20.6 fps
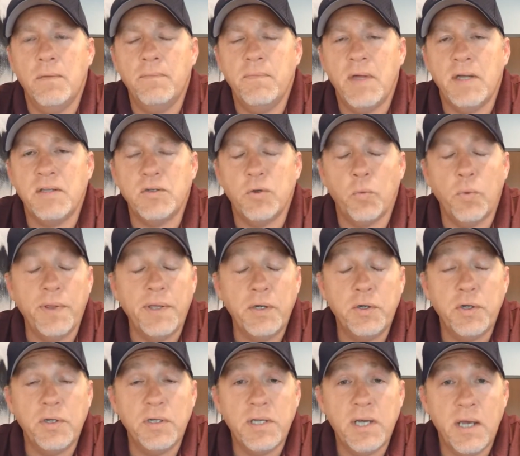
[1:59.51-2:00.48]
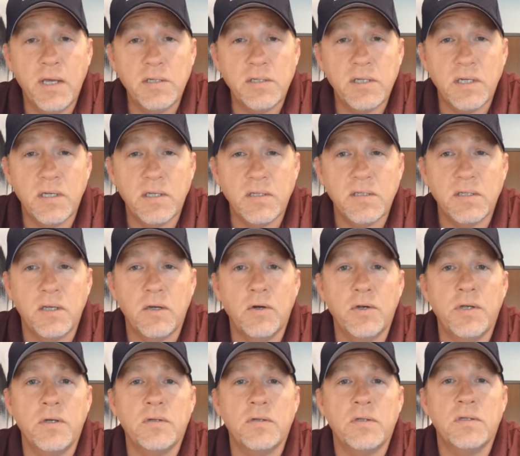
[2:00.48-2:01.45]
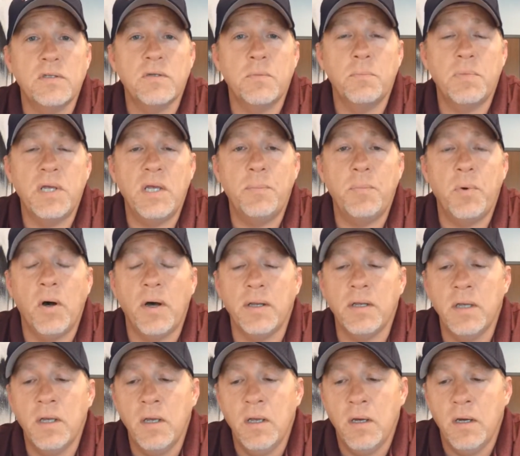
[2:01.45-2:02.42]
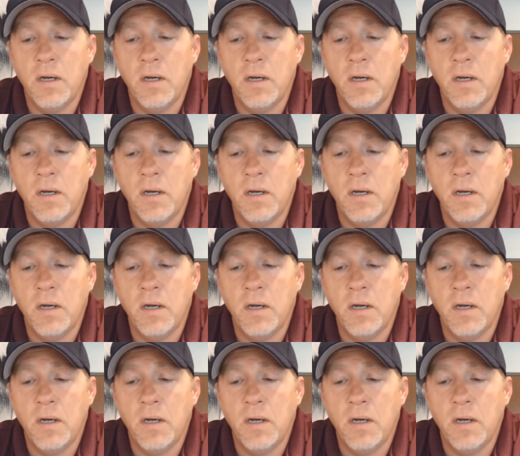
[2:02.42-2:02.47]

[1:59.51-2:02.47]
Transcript: that's a really good case to consider using some PEEP on.